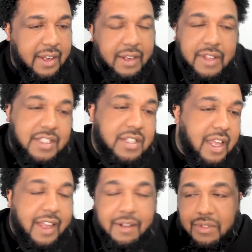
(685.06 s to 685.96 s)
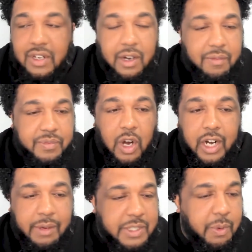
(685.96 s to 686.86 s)
that's, again, there are
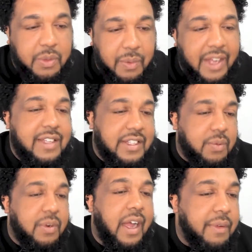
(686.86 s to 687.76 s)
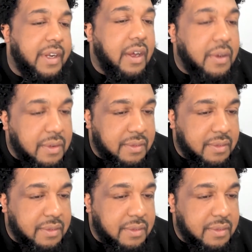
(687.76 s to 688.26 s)
arguments both ways. That's where I would go.